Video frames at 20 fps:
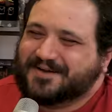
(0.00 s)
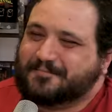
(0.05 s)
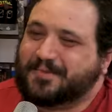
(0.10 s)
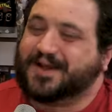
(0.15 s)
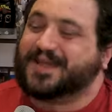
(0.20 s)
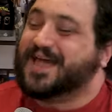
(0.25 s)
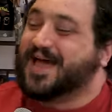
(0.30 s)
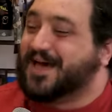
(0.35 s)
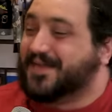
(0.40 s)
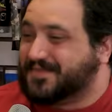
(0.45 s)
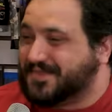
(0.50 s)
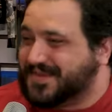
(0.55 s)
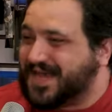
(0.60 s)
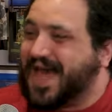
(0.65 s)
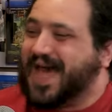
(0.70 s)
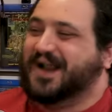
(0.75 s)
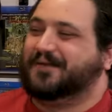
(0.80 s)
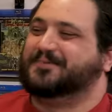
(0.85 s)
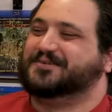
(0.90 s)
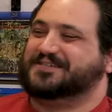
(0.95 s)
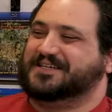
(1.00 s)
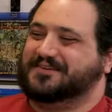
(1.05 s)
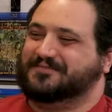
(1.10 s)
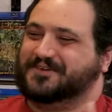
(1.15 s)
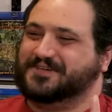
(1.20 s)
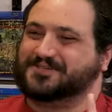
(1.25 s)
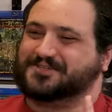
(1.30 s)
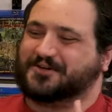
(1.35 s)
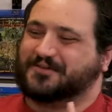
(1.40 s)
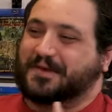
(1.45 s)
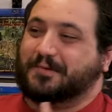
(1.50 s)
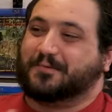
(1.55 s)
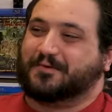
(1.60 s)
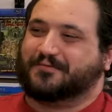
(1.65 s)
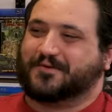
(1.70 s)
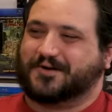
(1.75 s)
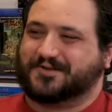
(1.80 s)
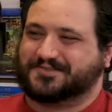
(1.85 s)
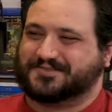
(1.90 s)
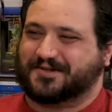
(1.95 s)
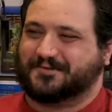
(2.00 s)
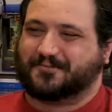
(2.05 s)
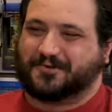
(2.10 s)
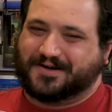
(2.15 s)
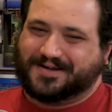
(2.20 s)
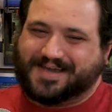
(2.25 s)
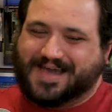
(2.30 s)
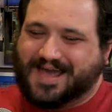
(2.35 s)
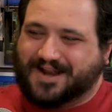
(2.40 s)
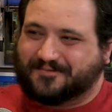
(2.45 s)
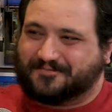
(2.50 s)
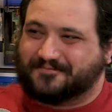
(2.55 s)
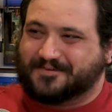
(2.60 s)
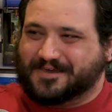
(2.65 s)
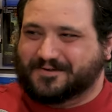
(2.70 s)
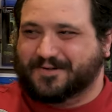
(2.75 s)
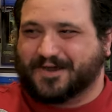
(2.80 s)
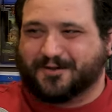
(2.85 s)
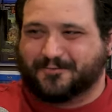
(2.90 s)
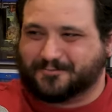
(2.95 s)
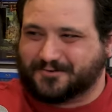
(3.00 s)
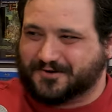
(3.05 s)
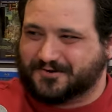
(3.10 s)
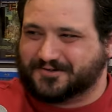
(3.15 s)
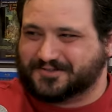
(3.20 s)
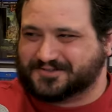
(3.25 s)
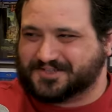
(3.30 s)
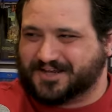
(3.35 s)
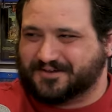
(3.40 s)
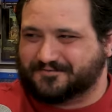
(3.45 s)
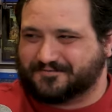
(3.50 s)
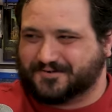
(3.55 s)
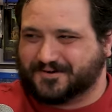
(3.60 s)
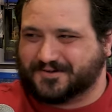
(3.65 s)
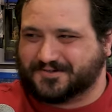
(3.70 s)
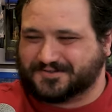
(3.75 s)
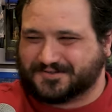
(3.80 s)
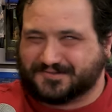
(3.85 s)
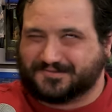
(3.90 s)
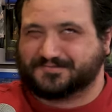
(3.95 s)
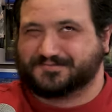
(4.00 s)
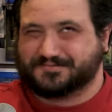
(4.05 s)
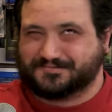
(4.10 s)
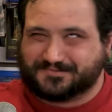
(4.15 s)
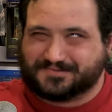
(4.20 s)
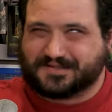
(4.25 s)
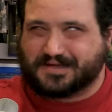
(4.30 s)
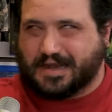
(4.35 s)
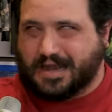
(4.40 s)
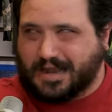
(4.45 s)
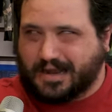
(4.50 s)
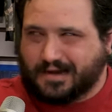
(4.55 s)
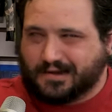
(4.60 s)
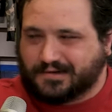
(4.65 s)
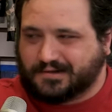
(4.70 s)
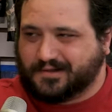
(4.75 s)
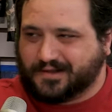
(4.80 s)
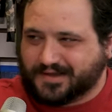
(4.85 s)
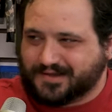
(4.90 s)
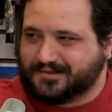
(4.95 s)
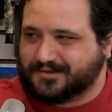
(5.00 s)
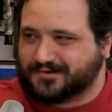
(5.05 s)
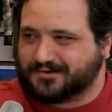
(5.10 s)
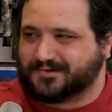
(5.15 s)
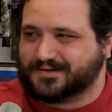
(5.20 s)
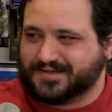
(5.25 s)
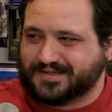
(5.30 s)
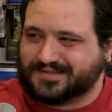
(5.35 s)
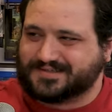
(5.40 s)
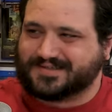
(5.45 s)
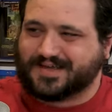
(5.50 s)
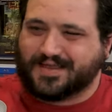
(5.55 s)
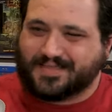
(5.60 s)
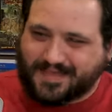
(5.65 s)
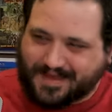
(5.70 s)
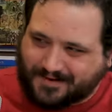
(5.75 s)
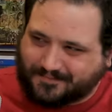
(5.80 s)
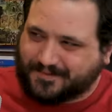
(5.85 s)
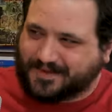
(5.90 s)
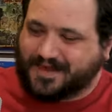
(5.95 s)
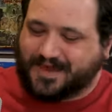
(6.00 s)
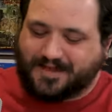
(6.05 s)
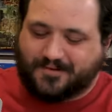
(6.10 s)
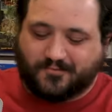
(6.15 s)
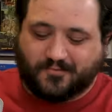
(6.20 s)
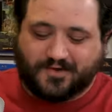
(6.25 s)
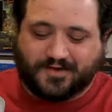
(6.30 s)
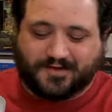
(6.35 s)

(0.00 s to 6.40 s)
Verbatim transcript: but yeah, the Hannibal TV show, they reversed it where he had a female protege first who kind of like Clarice, and mm. then it became